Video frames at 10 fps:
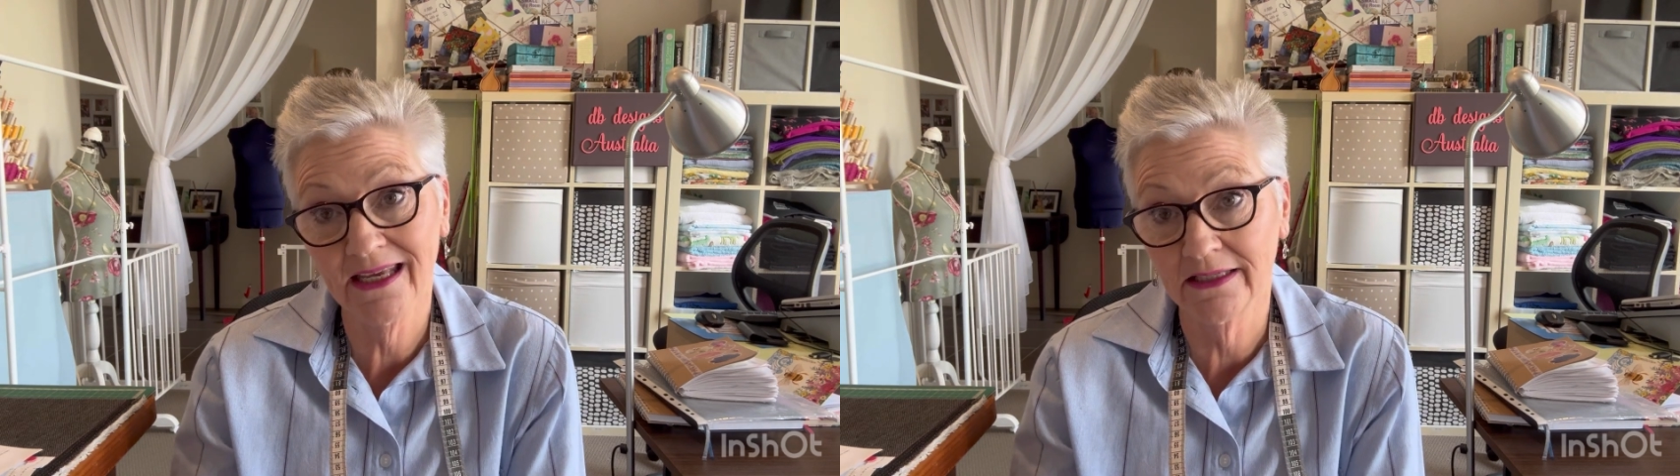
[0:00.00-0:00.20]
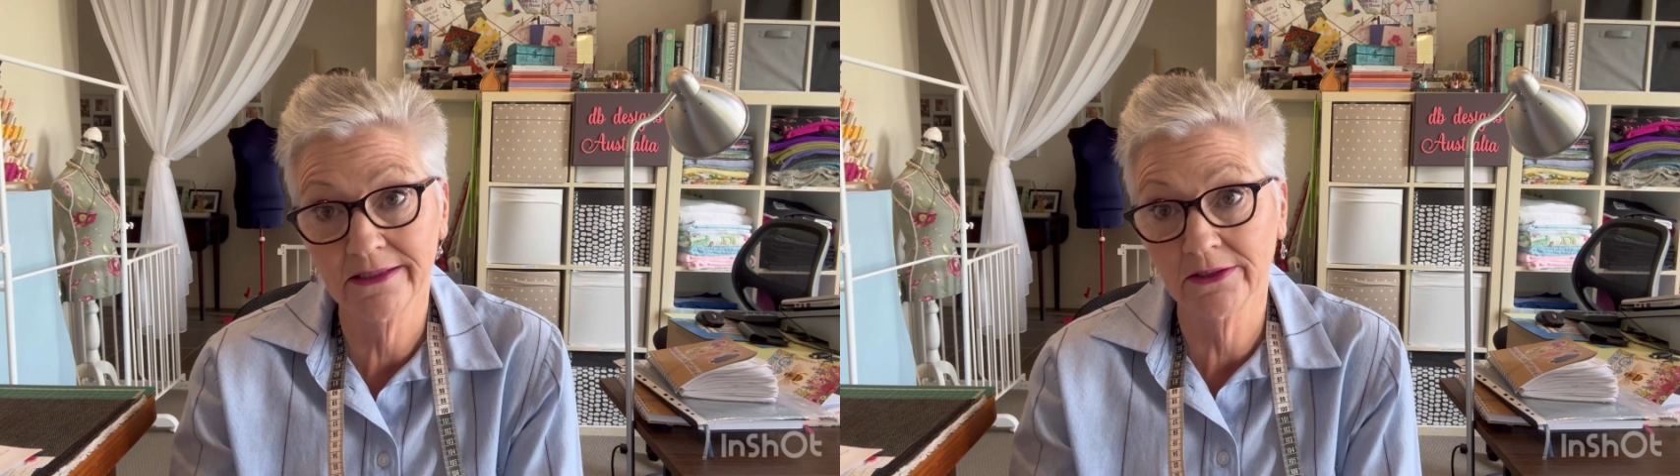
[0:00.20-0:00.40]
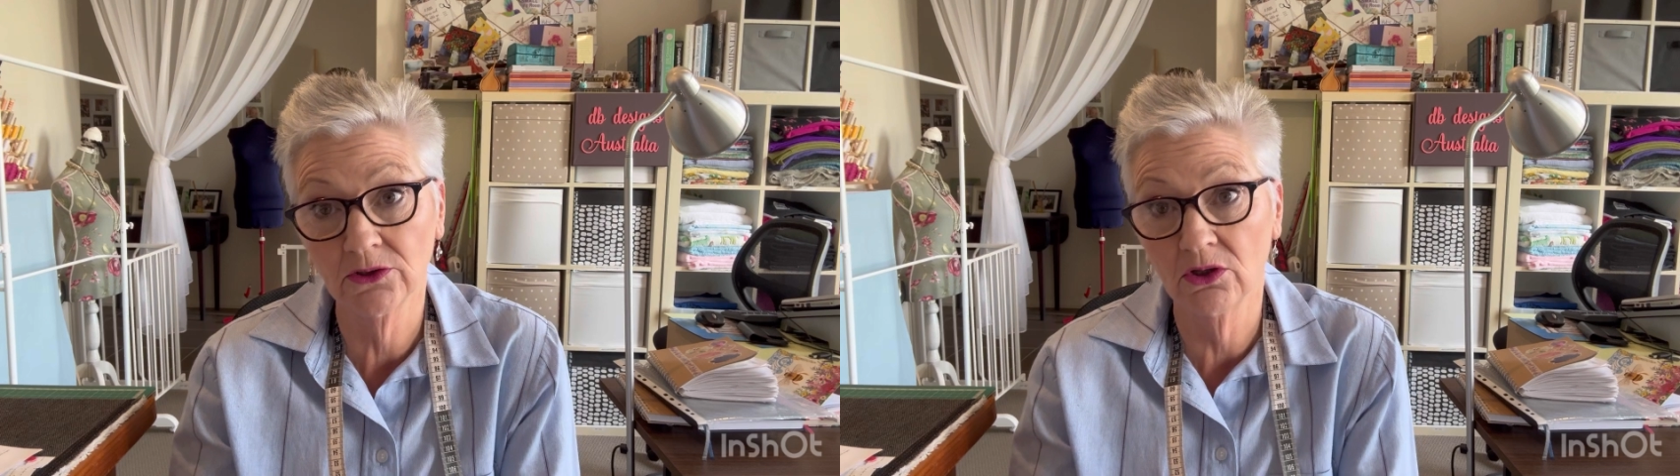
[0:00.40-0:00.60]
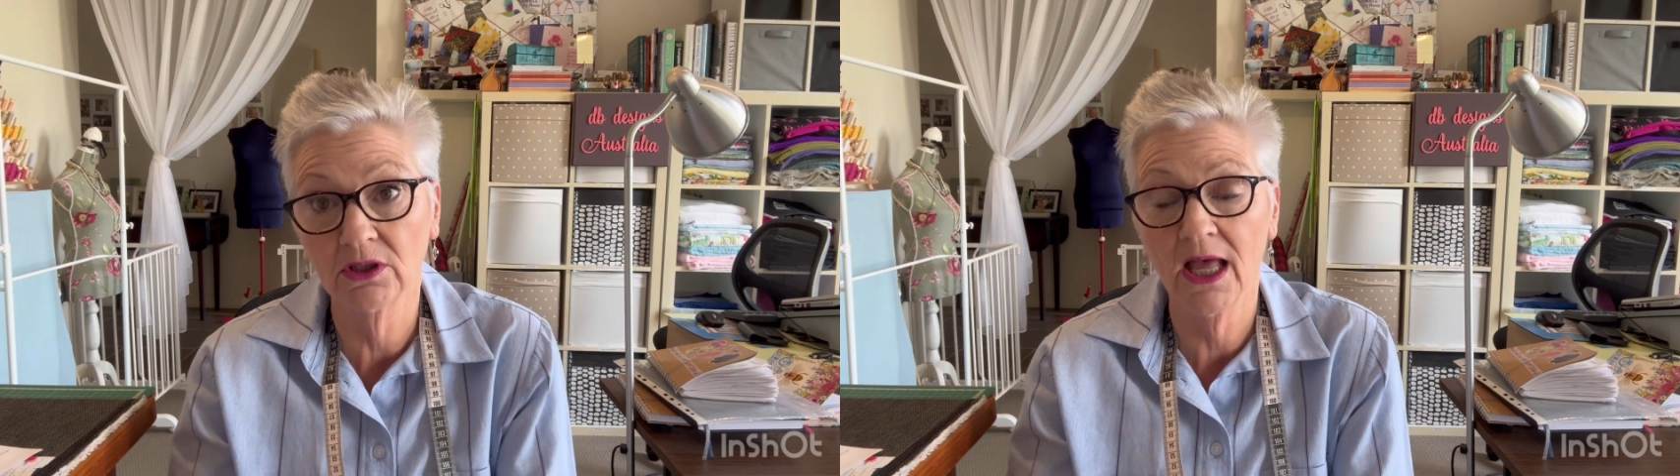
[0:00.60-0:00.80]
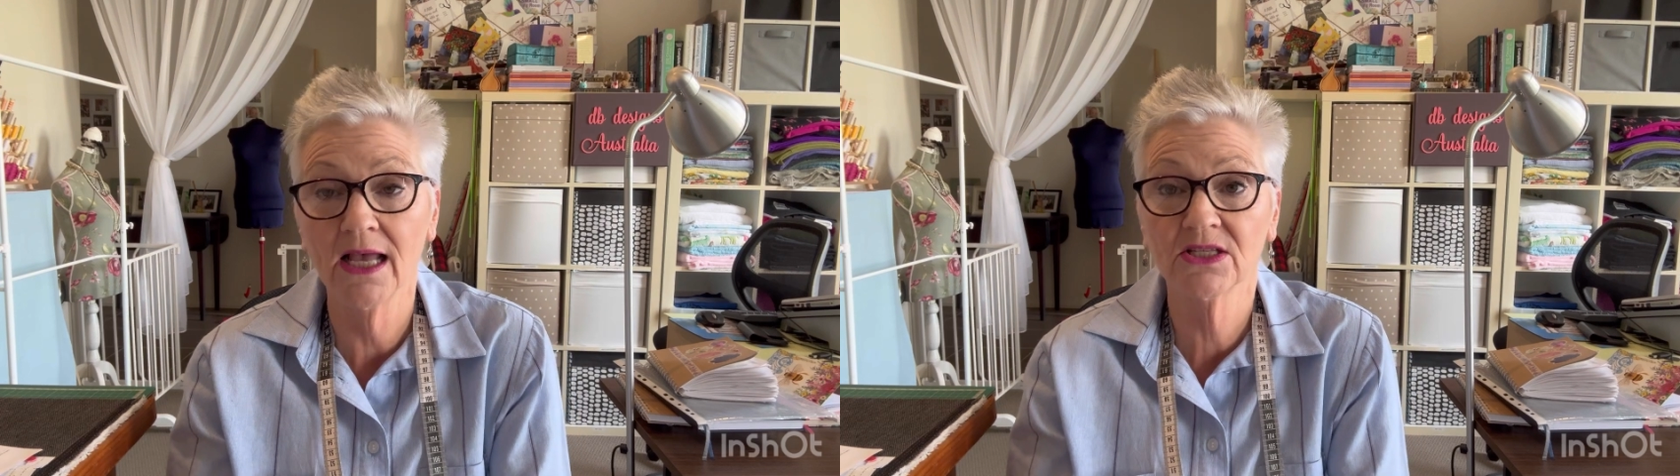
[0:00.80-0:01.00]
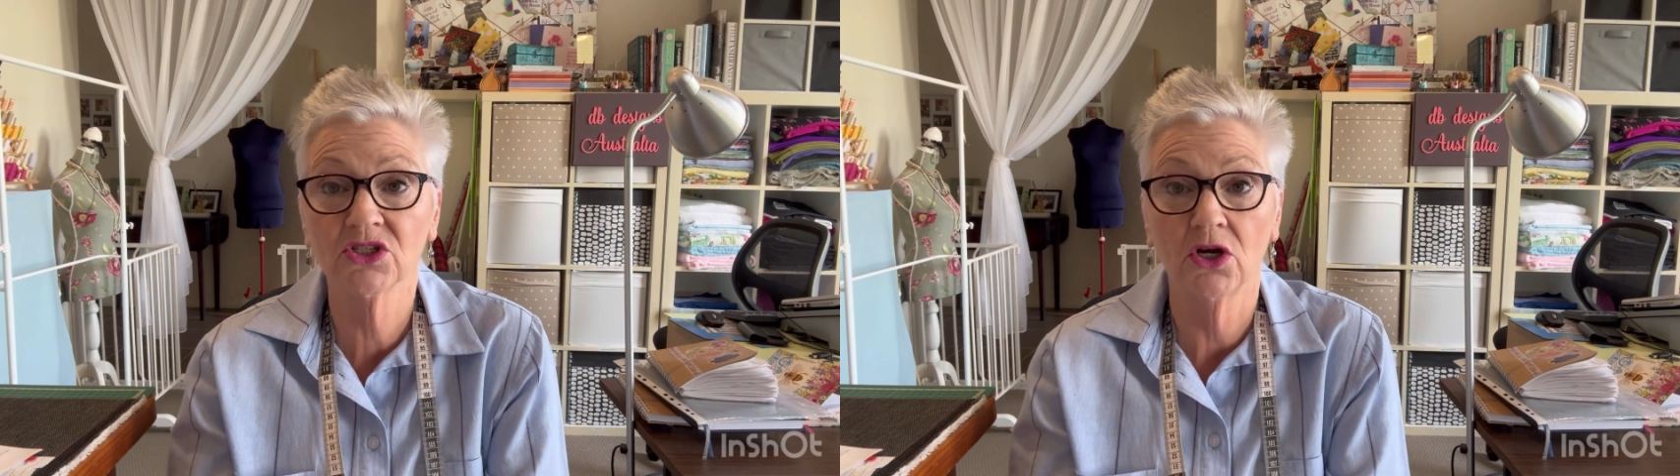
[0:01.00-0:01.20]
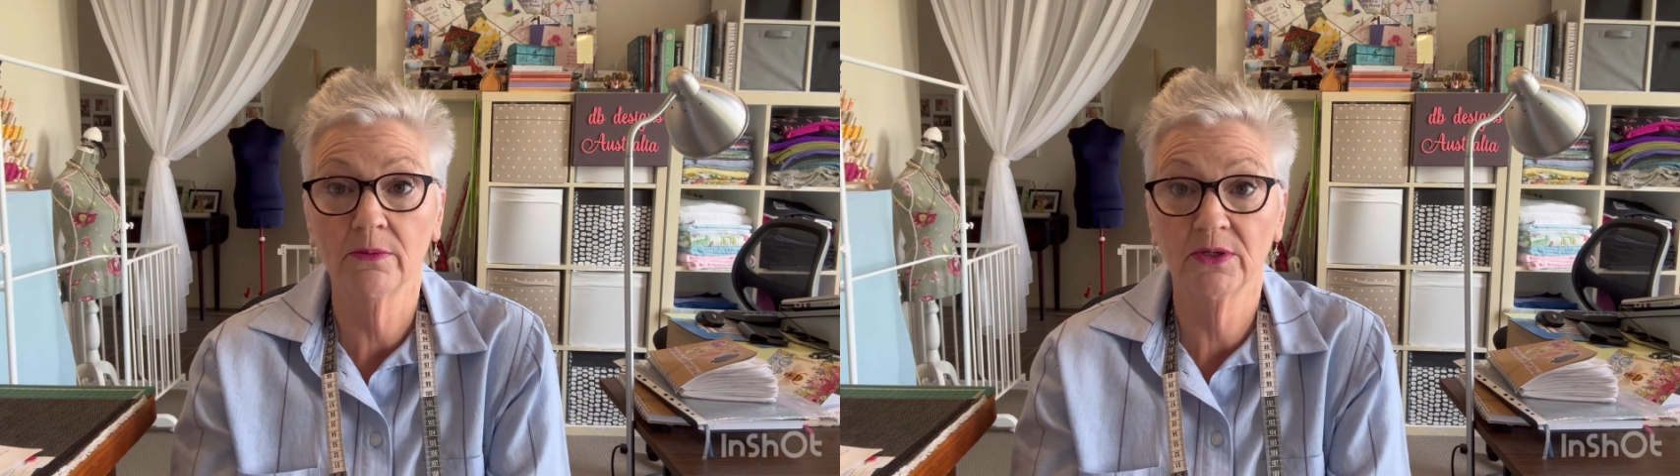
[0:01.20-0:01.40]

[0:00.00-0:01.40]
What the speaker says: it in a lot last time,